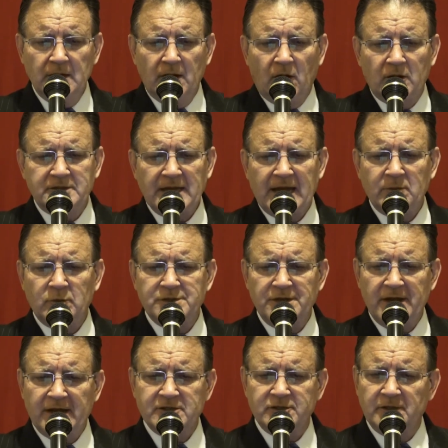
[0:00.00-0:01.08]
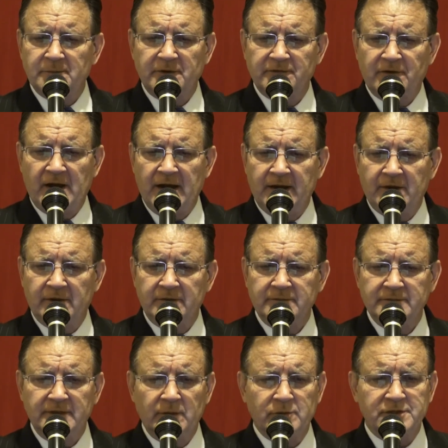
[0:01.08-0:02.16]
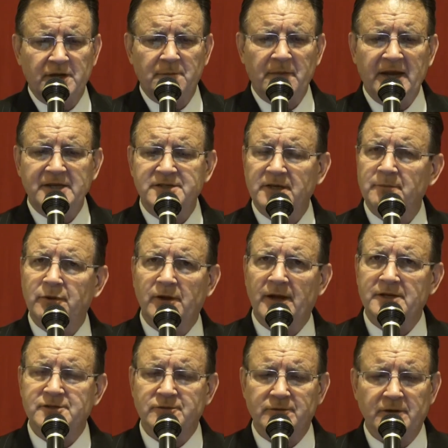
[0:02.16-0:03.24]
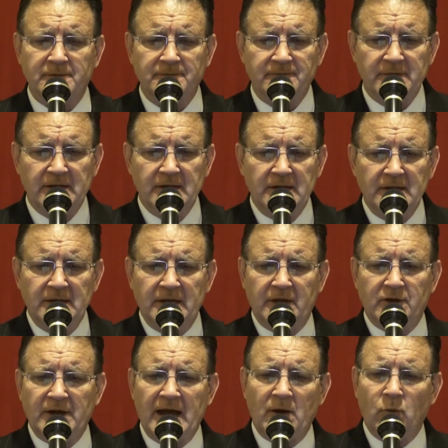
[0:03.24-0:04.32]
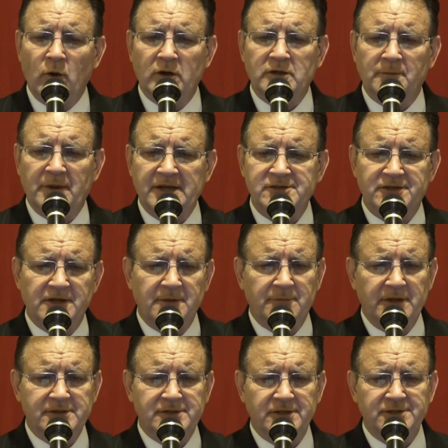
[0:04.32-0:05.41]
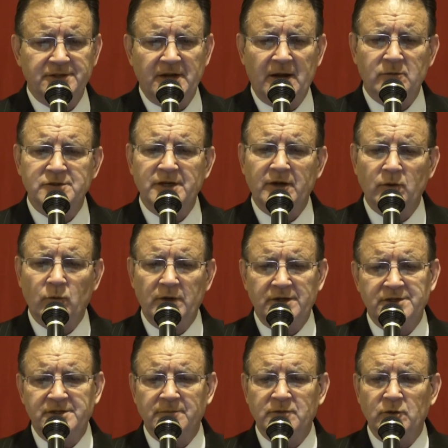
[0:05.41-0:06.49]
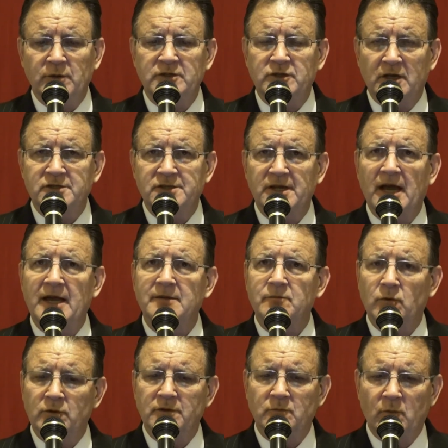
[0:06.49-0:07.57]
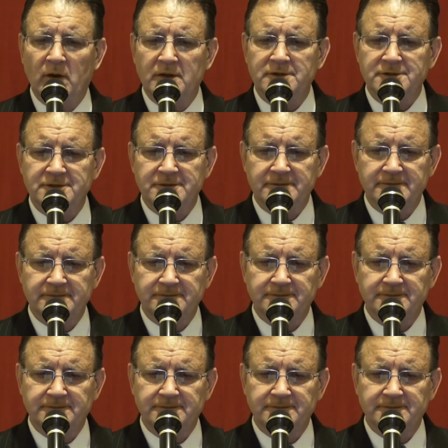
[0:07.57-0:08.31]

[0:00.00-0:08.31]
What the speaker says: Our dad was an excellent provider. He was an amazing plasterer. He could outwork the best in the business, and I was there to witness him doing just that more than once.